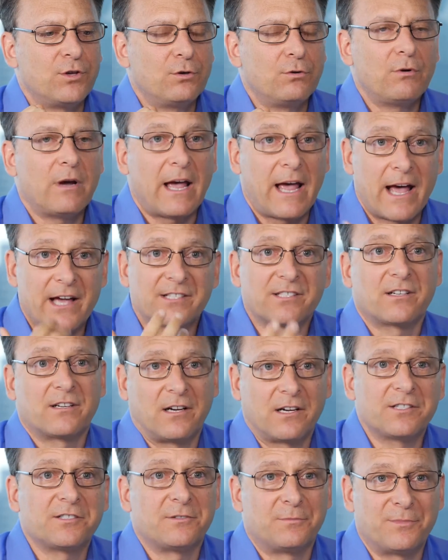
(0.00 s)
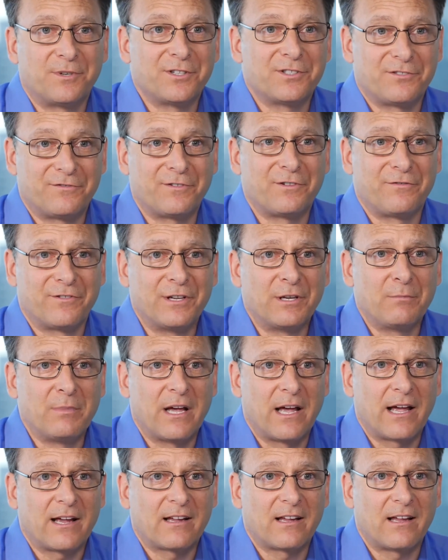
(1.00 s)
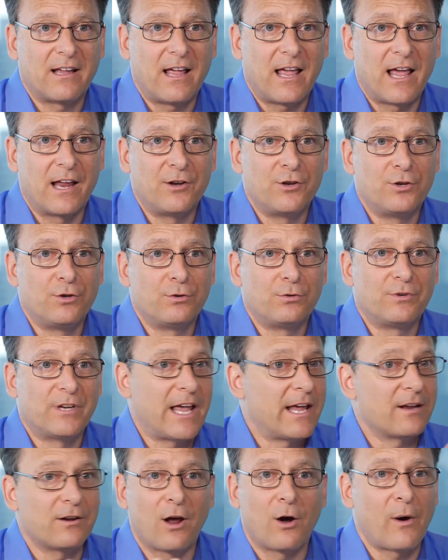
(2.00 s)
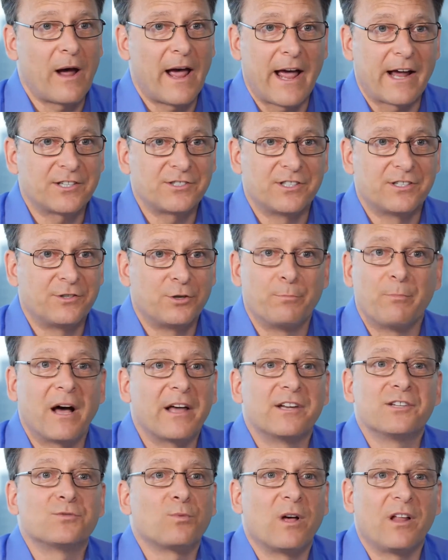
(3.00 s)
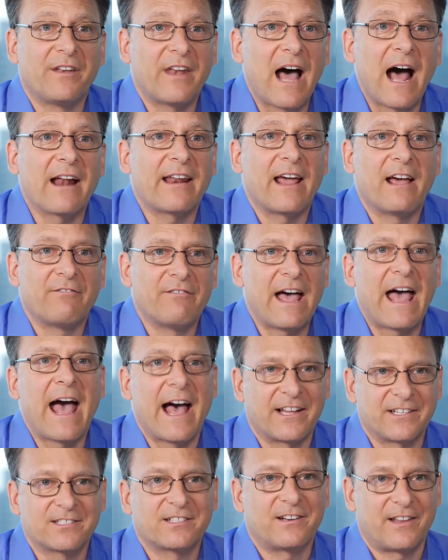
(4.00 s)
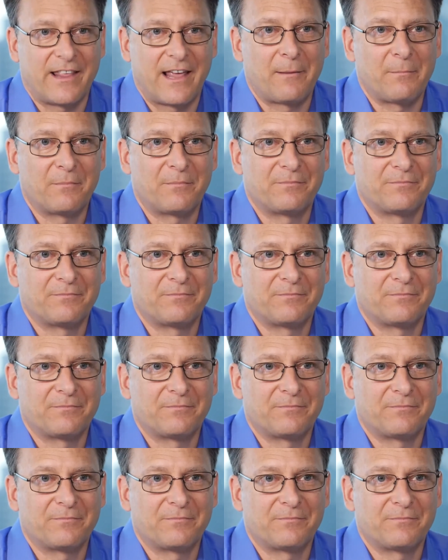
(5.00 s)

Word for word: you ask customers for feedback and you take no action, you might as well not have asked them.